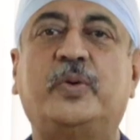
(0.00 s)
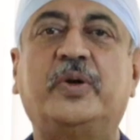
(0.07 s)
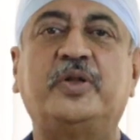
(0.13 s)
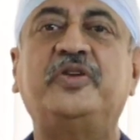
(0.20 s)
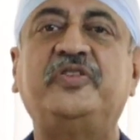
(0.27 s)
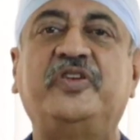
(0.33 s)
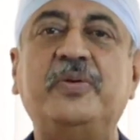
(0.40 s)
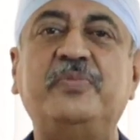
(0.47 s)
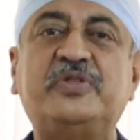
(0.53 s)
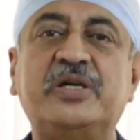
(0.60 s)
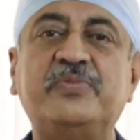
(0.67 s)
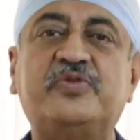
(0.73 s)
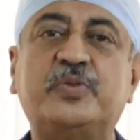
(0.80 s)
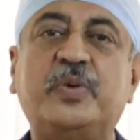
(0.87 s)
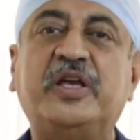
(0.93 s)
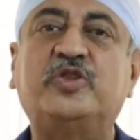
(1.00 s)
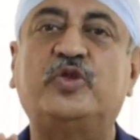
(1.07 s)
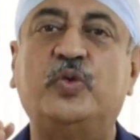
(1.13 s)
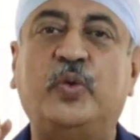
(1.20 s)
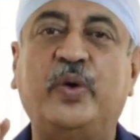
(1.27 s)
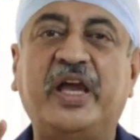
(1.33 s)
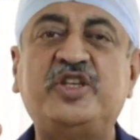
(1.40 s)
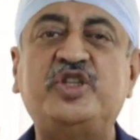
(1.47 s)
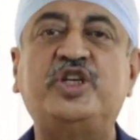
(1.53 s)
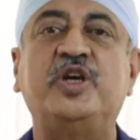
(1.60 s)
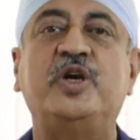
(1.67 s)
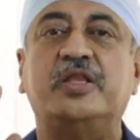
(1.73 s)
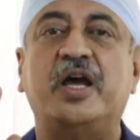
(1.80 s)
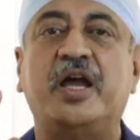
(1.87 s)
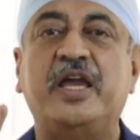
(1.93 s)
So what are the symptoms with
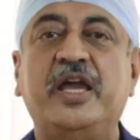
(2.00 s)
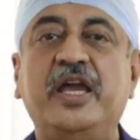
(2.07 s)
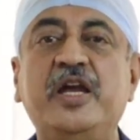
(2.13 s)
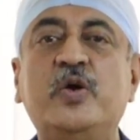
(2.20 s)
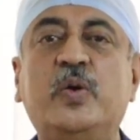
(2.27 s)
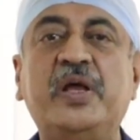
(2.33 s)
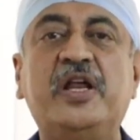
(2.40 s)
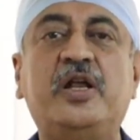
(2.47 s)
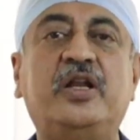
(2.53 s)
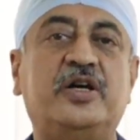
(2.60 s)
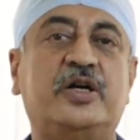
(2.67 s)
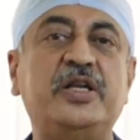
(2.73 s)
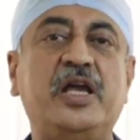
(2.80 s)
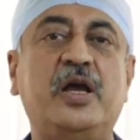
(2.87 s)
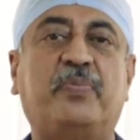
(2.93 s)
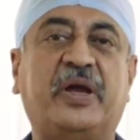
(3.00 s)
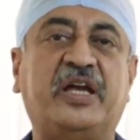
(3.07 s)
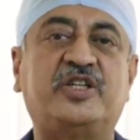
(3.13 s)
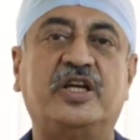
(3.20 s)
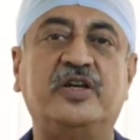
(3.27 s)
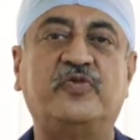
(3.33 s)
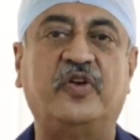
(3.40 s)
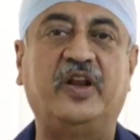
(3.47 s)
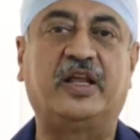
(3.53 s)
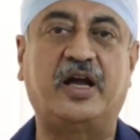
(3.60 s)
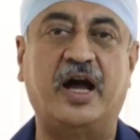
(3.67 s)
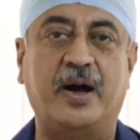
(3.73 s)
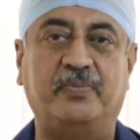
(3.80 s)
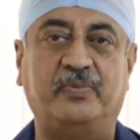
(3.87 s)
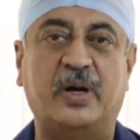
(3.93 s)
which the inguinal hernia patient will
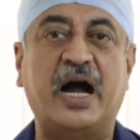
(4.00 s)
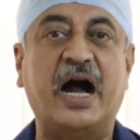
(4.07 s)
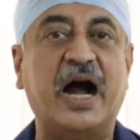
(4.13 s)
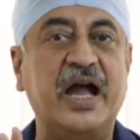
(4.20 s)
come?